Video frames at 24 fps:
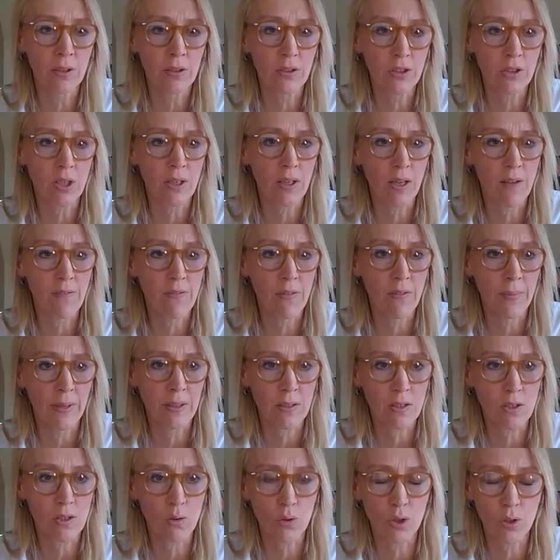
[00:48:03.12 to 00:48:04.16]
to
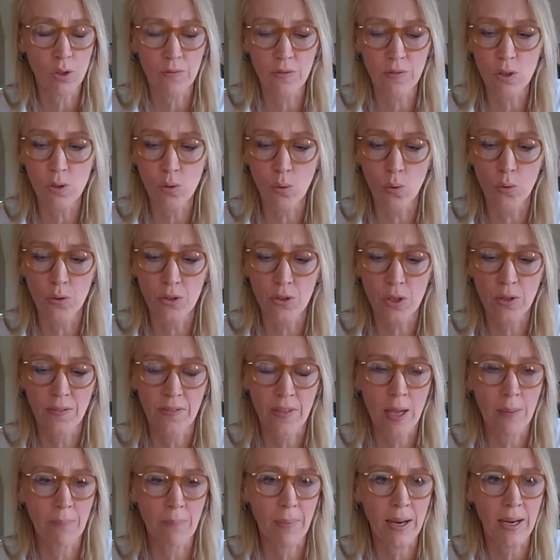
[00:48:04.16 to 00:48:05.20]
government sort of source could
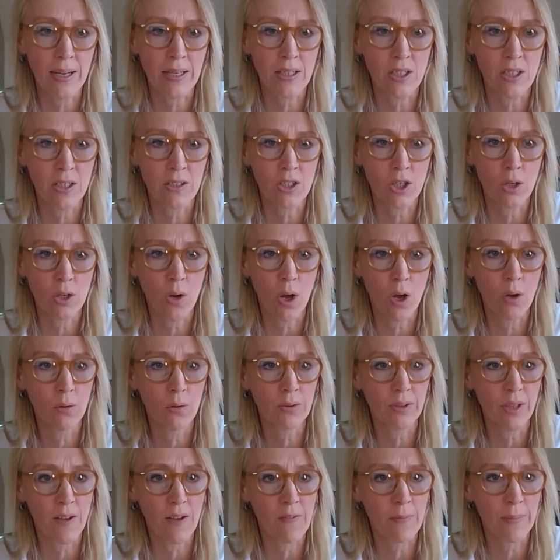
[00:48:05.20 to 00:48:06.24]
there be to
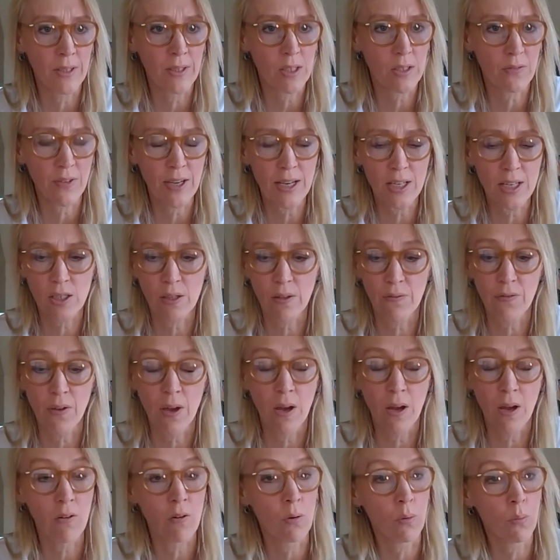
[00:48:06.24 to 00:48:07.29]
hold government's feet to the
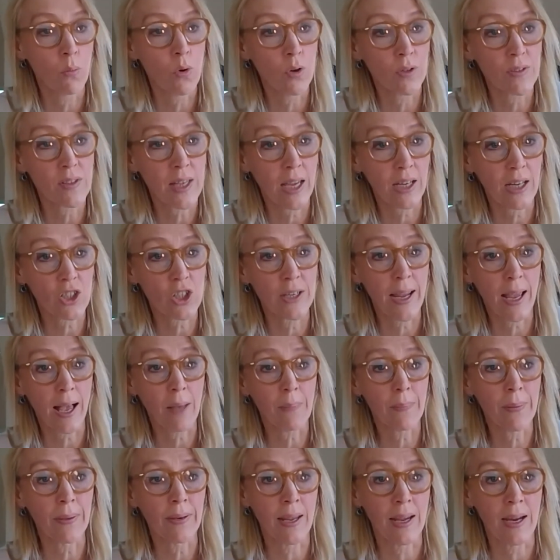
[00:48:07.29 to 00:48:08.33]
fire on what's actually
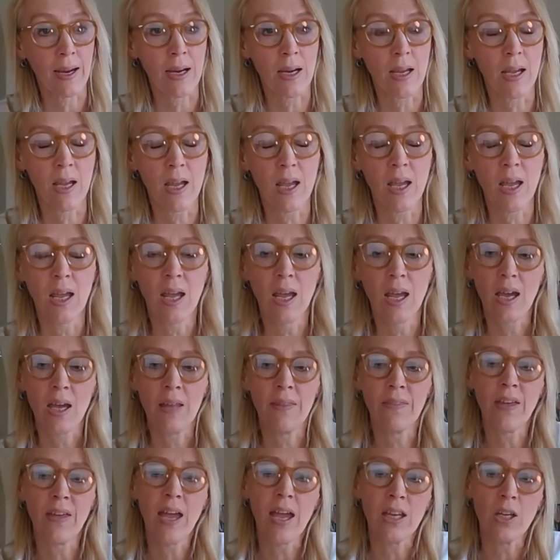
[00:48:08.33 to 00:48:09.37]
happening? And
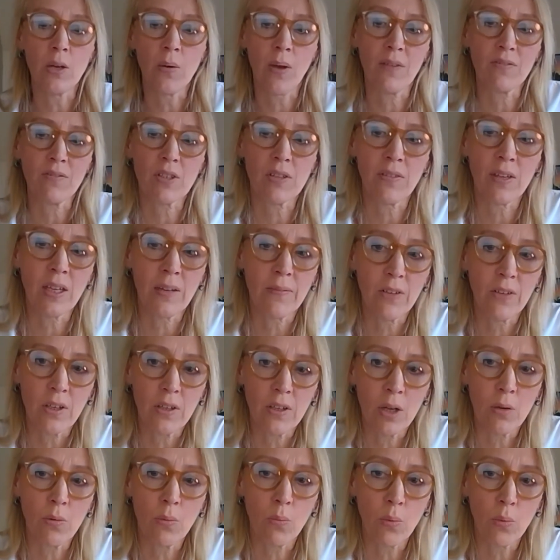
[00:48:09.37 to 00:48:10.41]
there you have to think of,
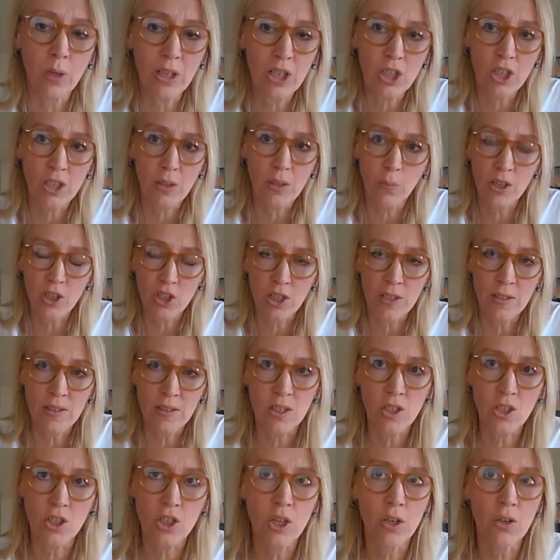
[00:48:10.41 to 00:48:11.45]
which
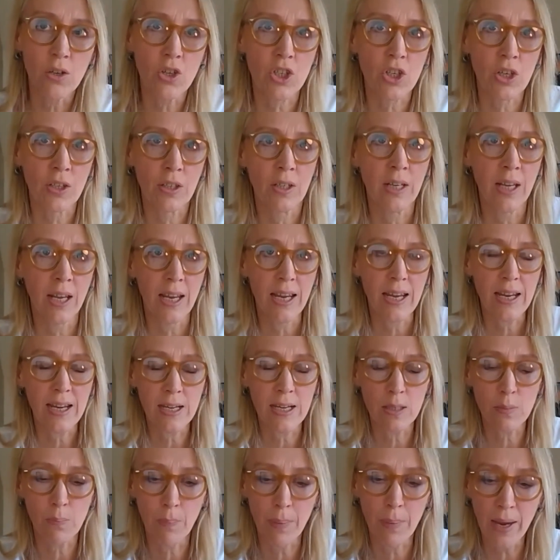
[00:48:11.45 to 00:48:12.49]
institution
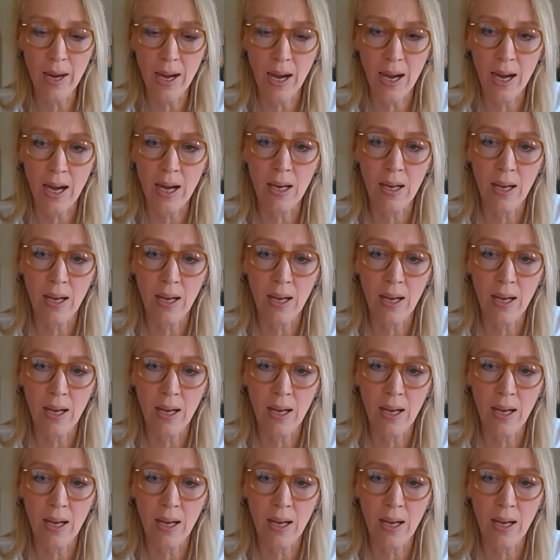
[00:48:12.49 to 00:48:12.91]
is big,